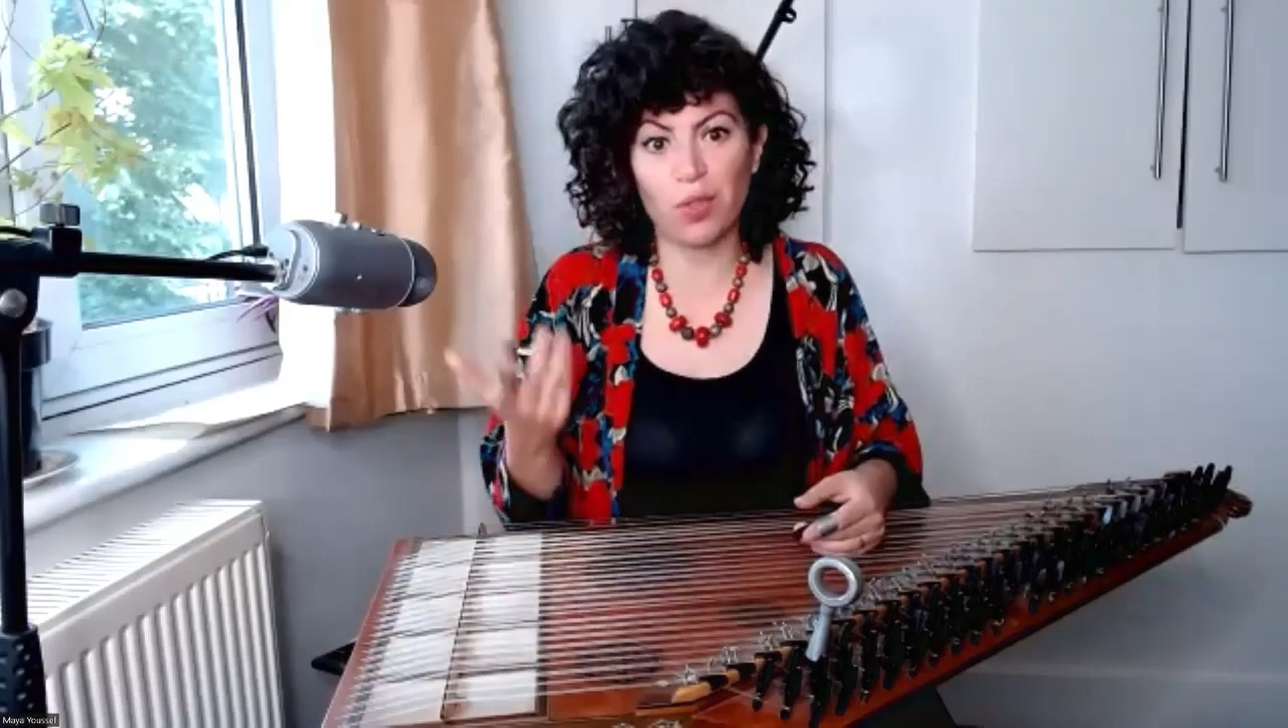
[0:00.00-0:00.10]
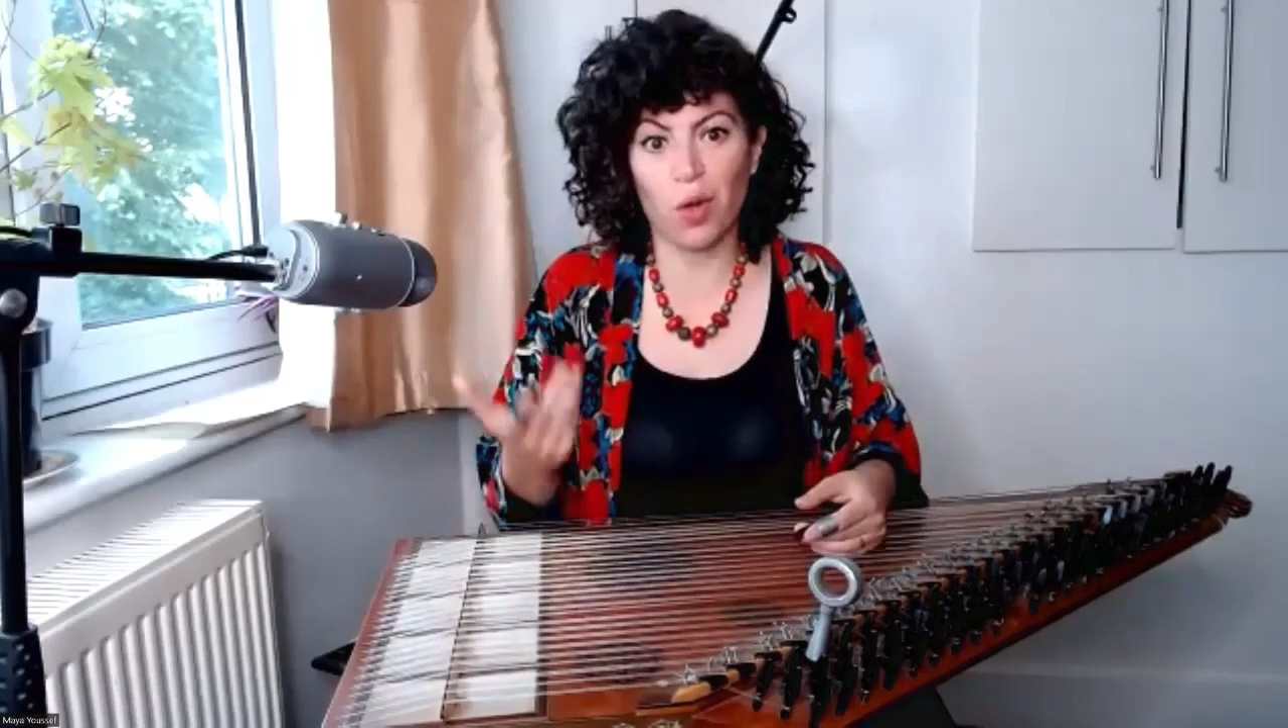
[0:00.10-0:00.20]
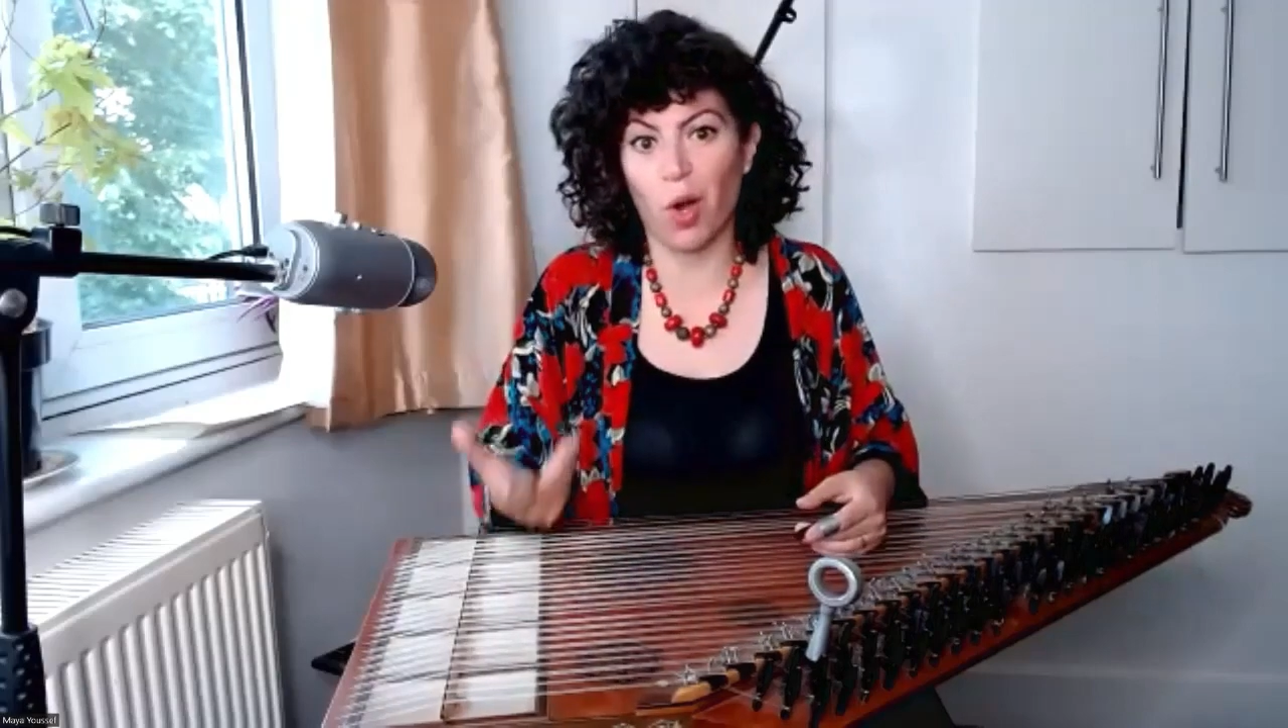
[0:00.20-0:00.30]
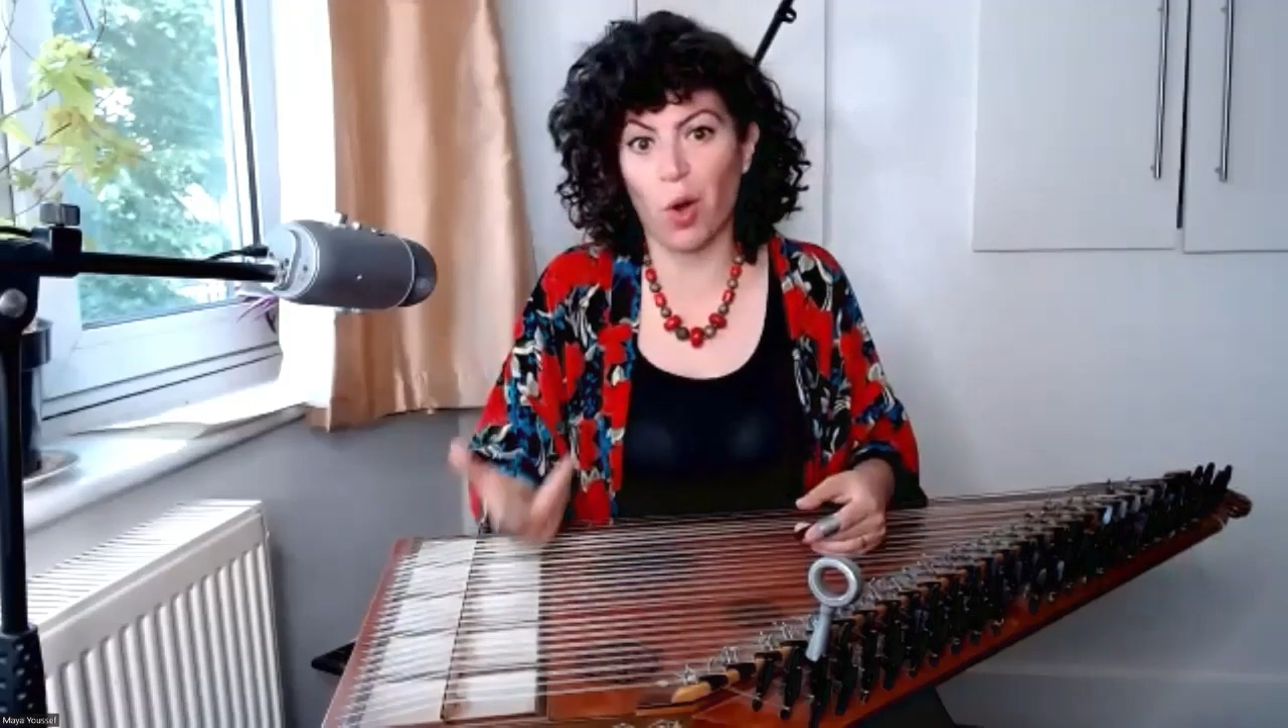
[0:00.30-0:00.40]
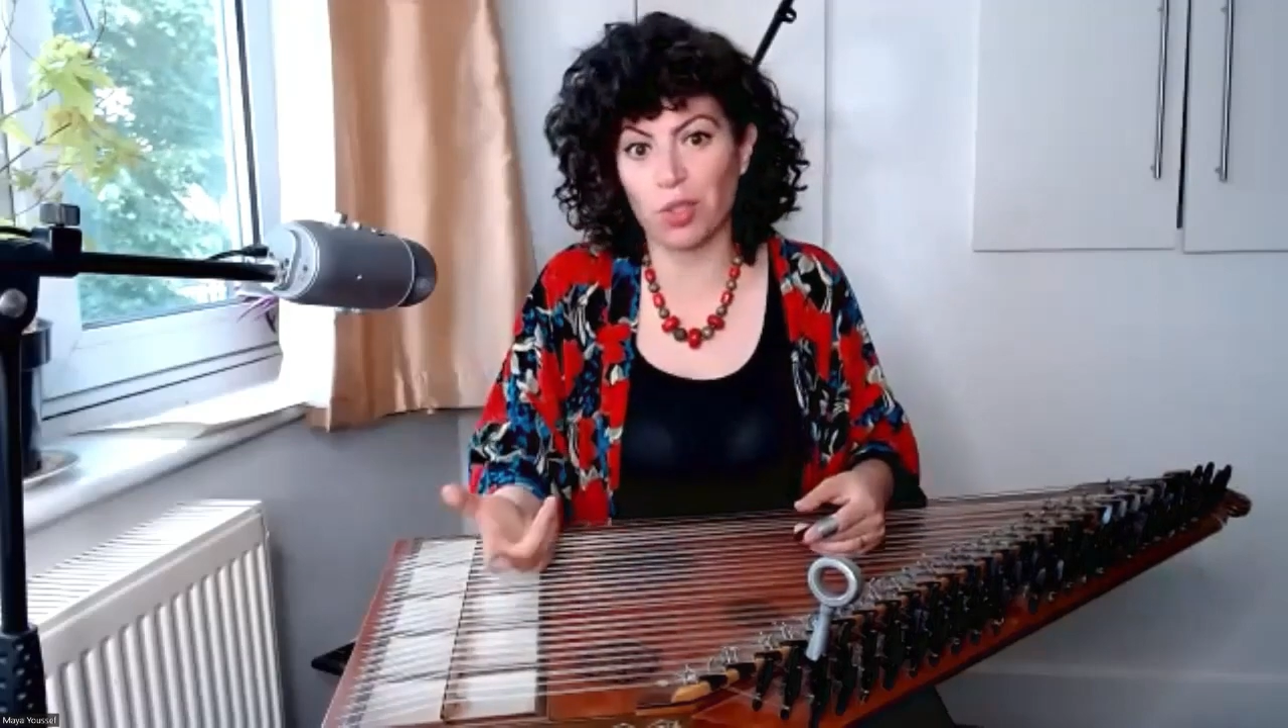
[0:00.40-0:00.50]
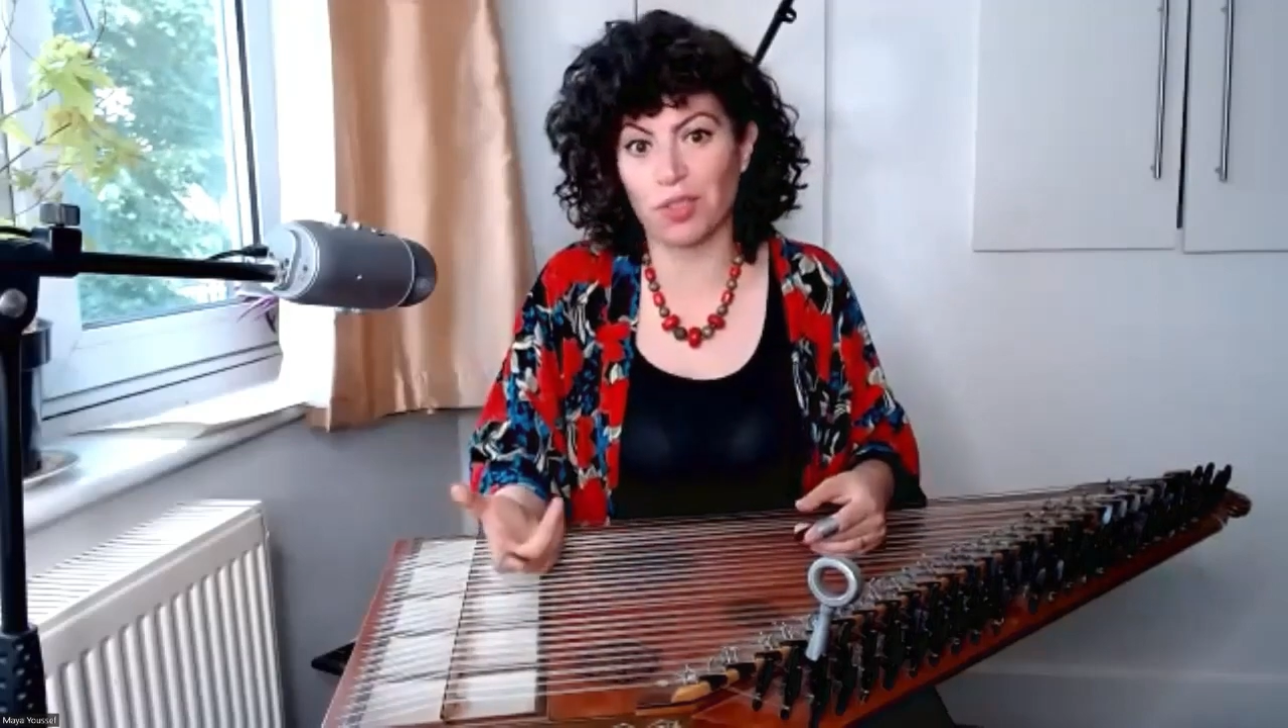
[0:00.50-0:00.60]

to a whole